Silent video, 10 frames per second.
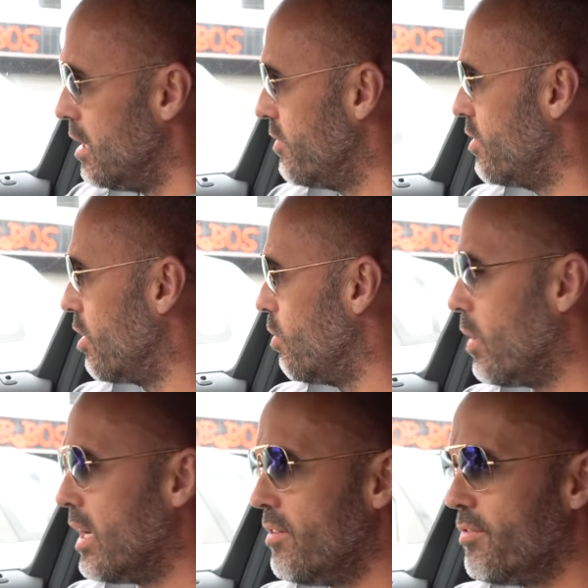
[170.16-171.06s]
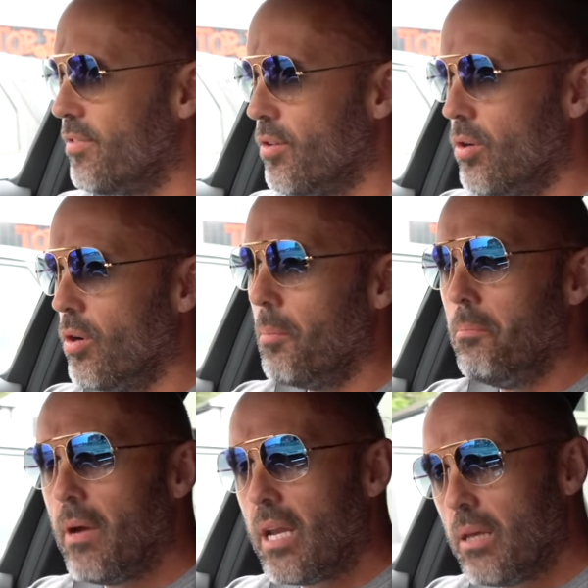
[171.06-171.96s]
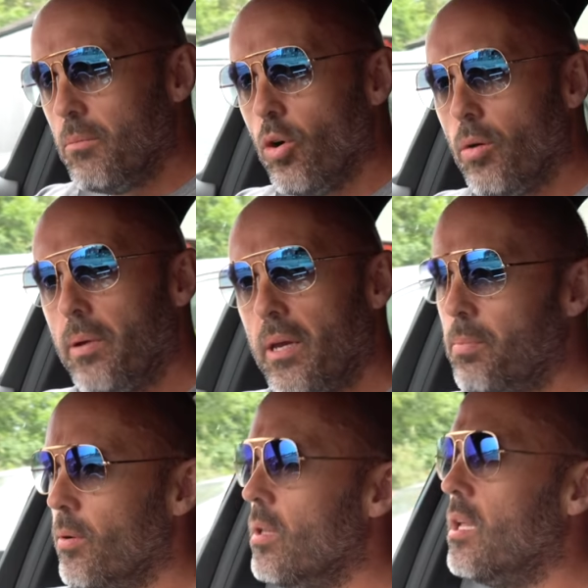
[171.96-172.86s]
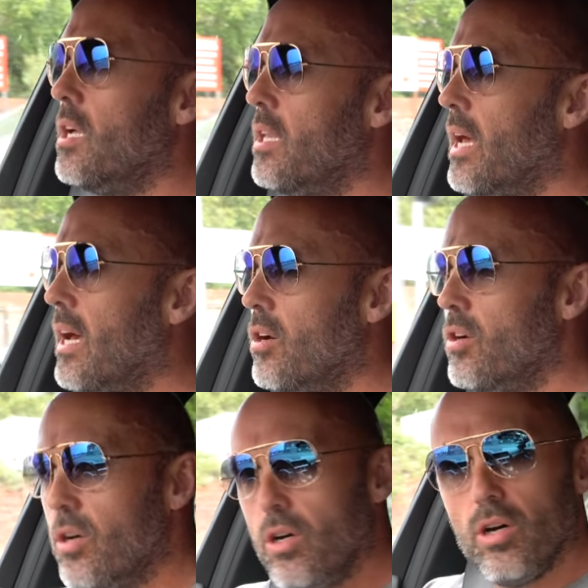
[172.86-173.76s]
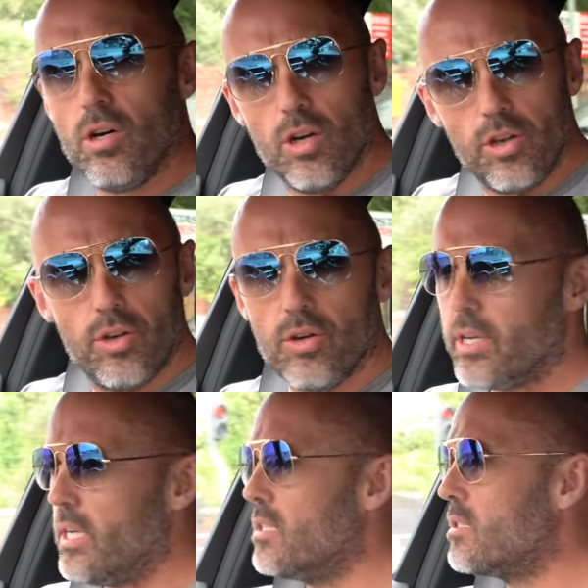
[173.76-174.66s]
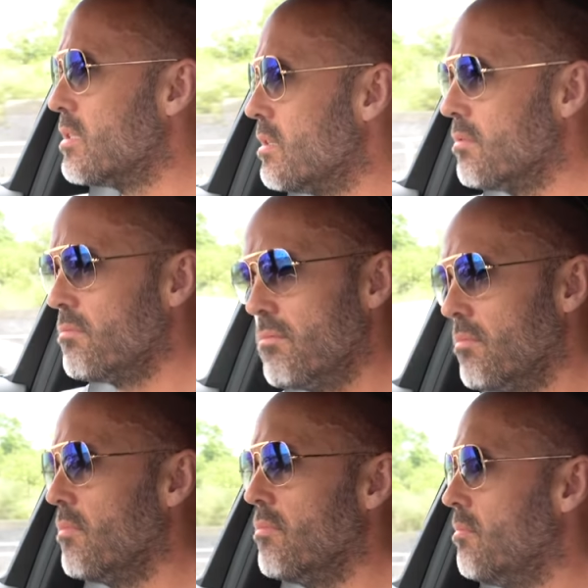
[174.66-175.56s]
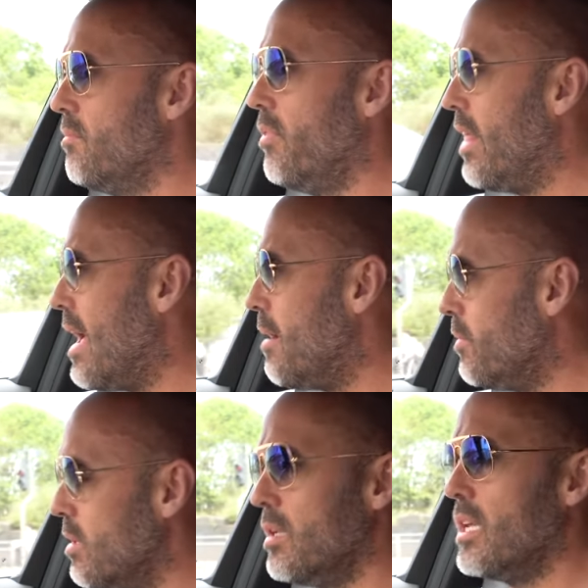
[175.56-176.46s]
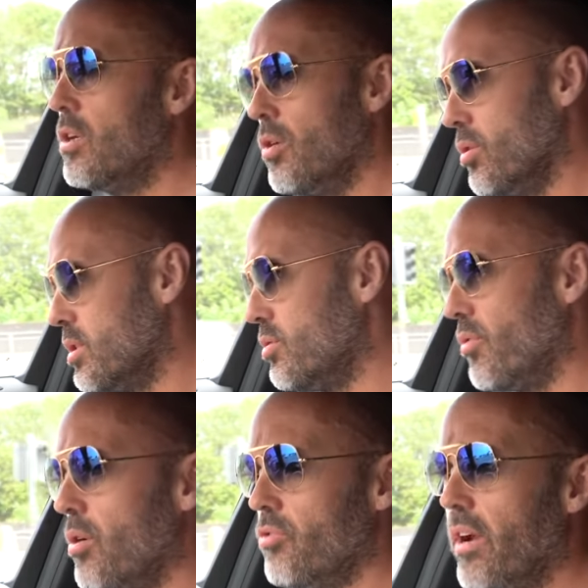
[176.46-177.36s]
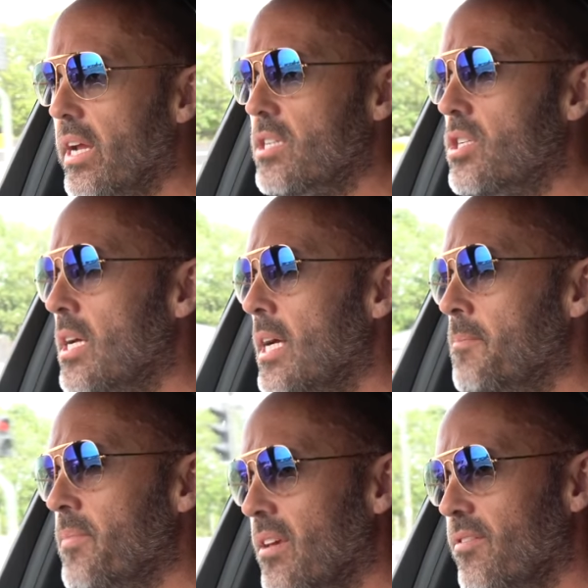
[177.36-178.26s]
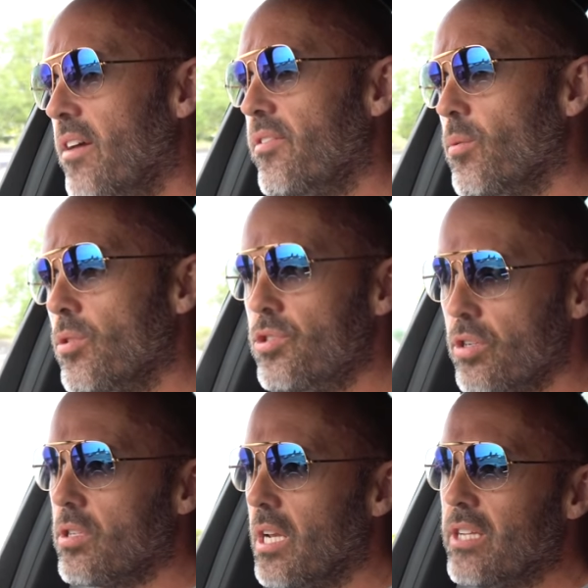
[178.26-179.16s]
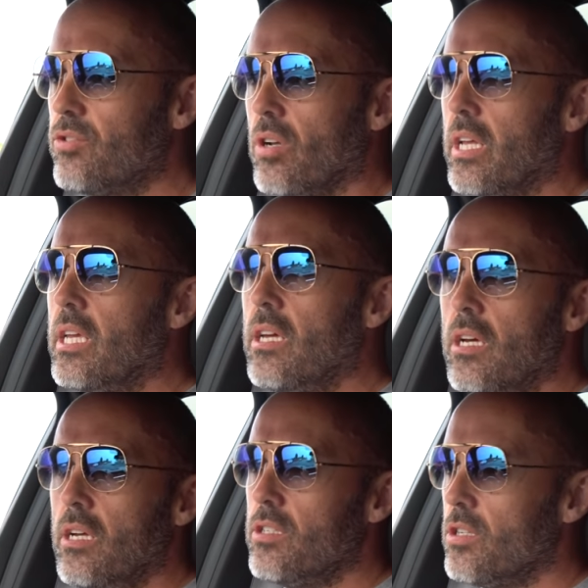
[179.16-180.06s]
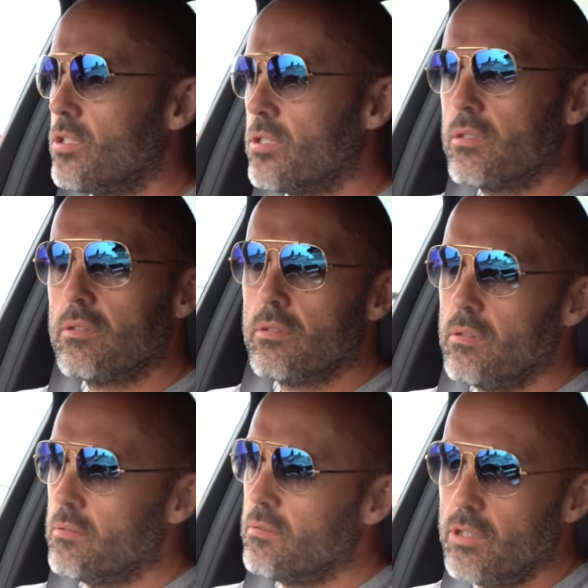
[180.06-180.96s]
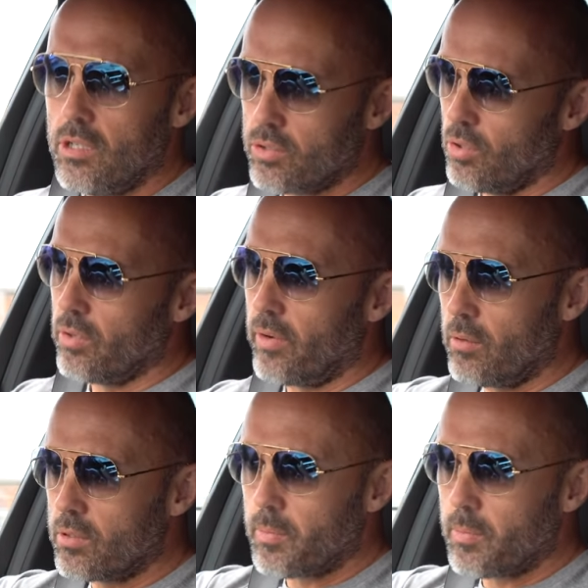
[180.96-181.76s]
have got to wait for many more people, and that annoys them and it causes road rage. If everyone just literally just used all the road